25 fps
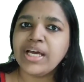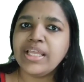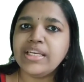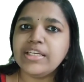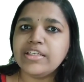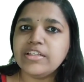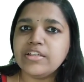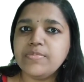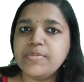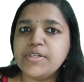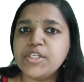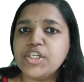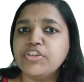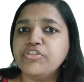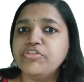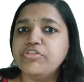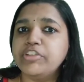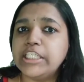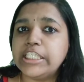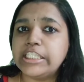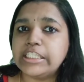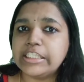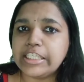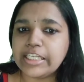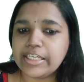a little bit of
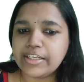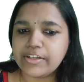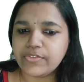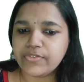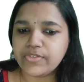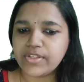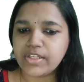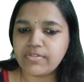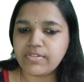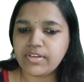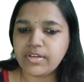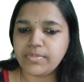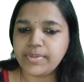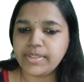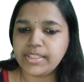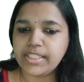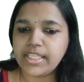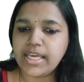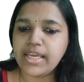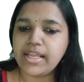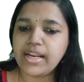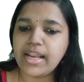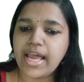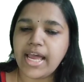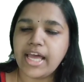tikta rasa will be
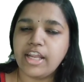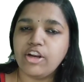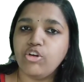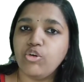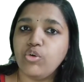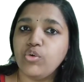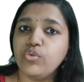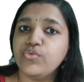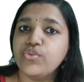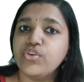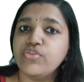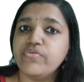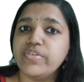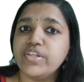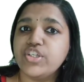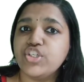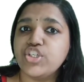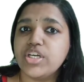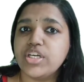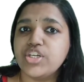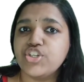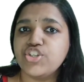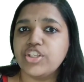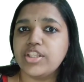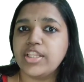there, and also
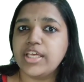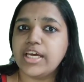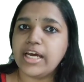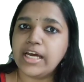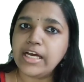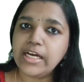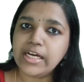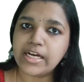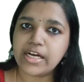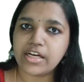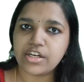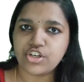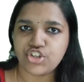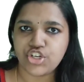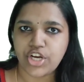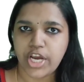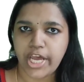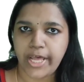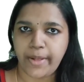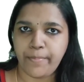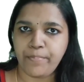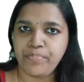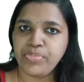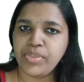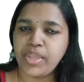visheshadaha
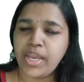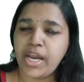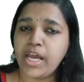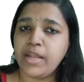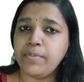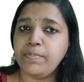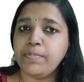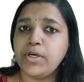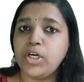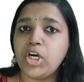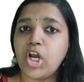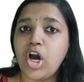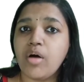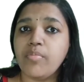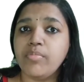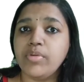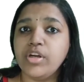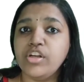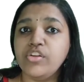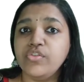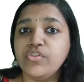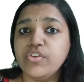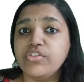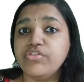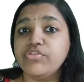kashaya, and
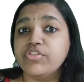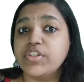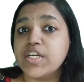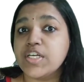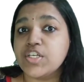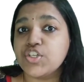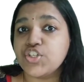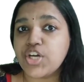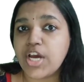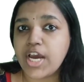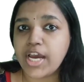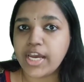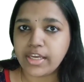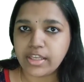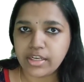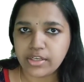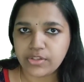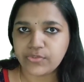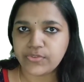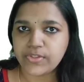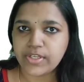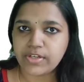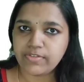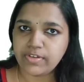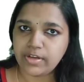predominance of kashaya
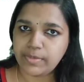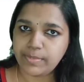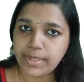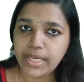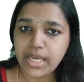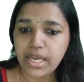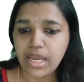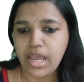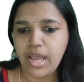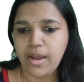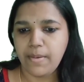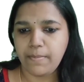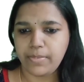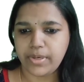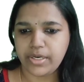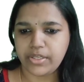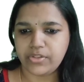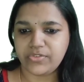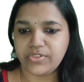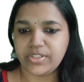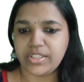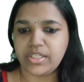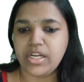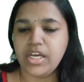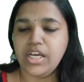rasa will be
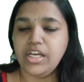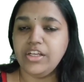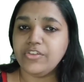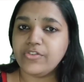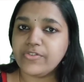present.